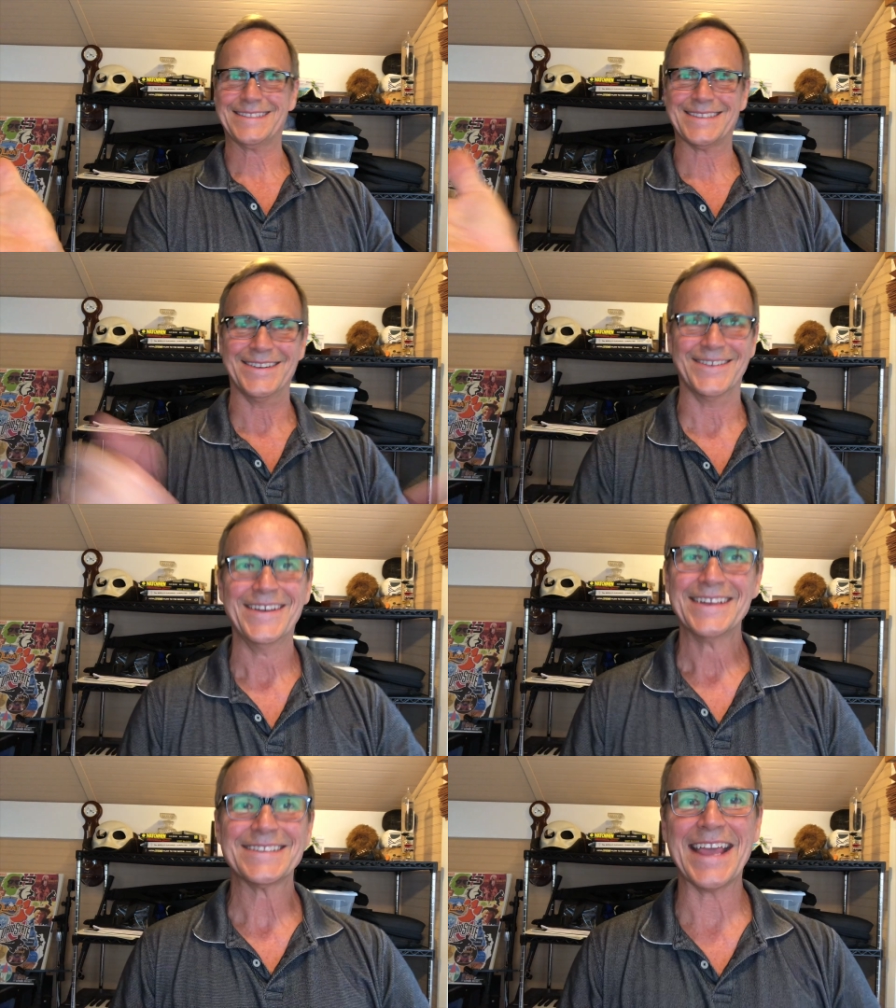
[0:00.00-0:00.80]
so
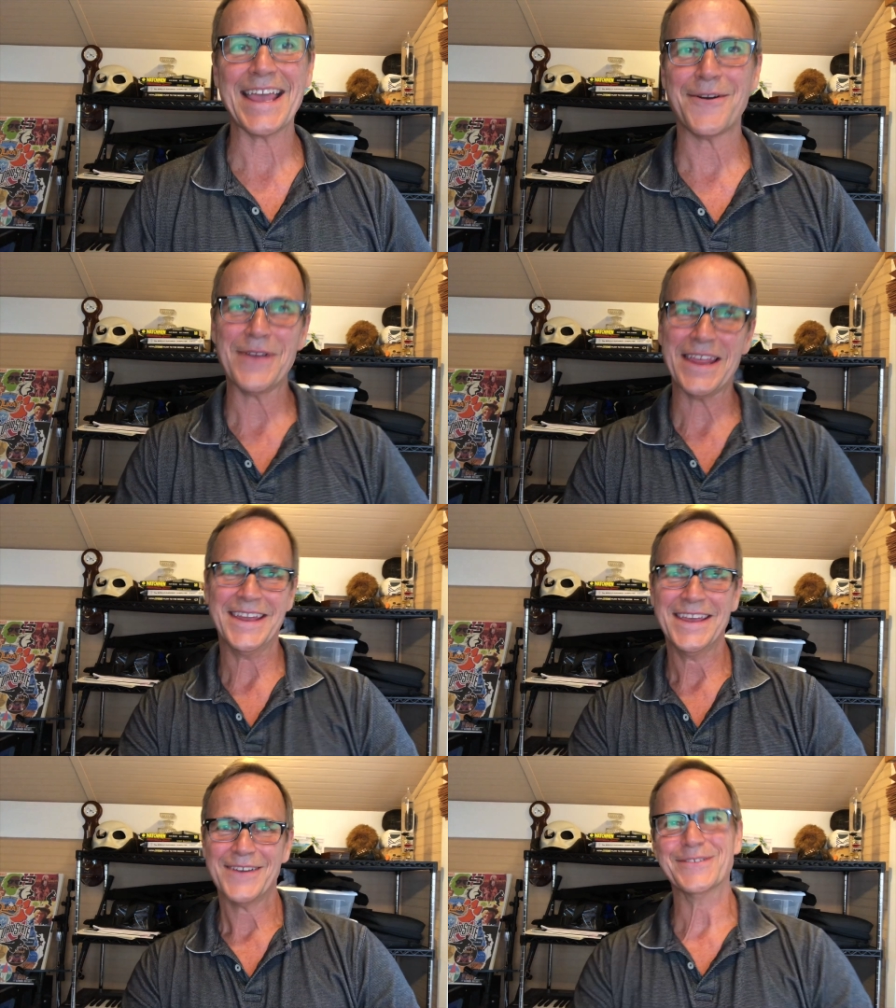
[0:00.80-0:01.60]
today I win.
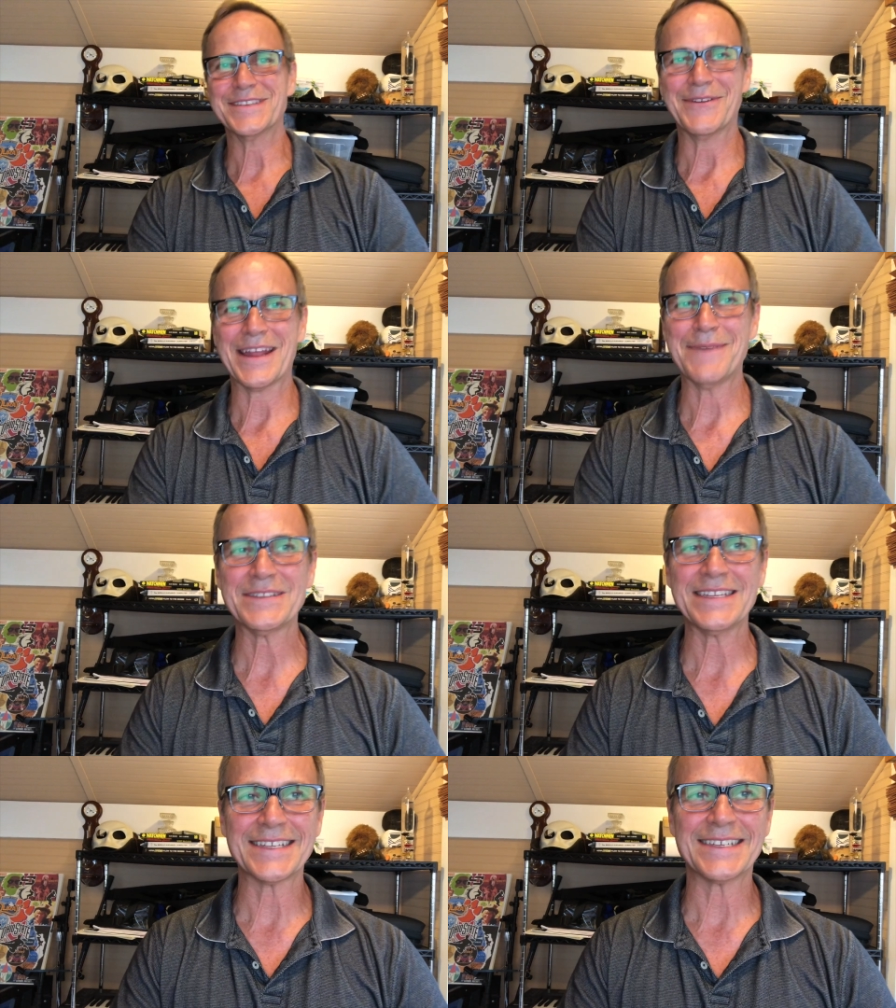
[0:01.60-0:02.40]
We'll see what
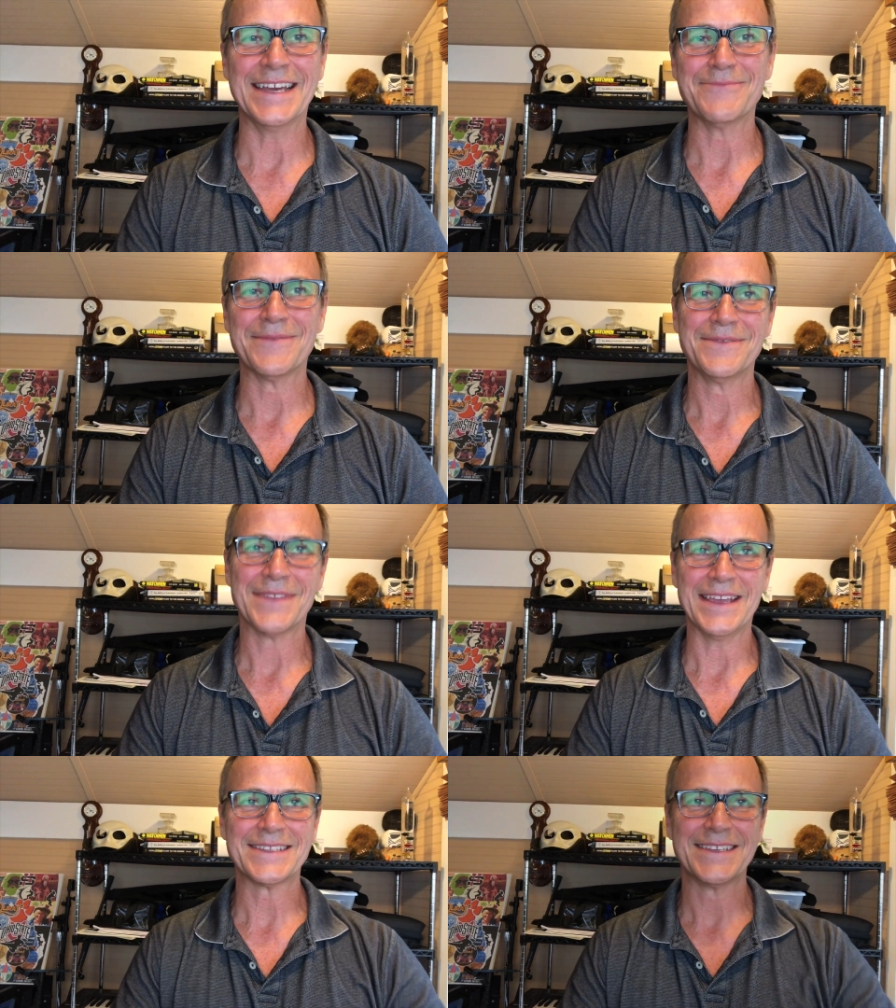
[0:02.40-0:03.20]
happens next time.
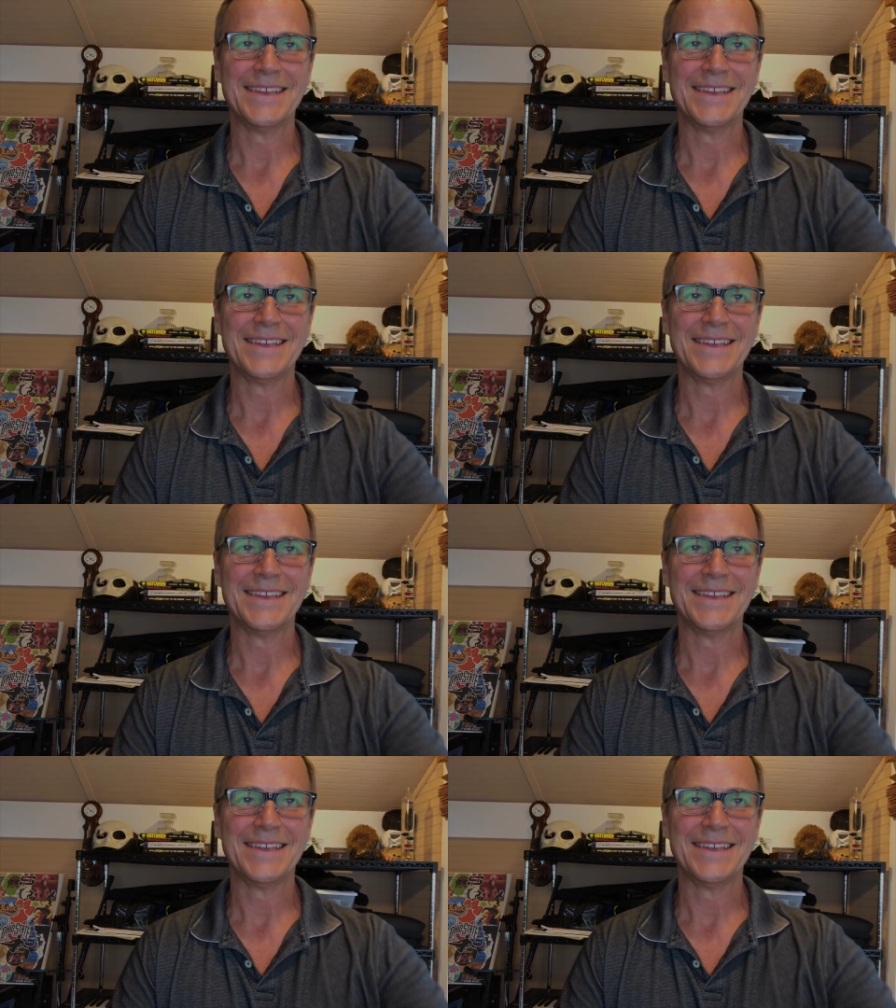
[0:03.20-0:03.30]
Thanks.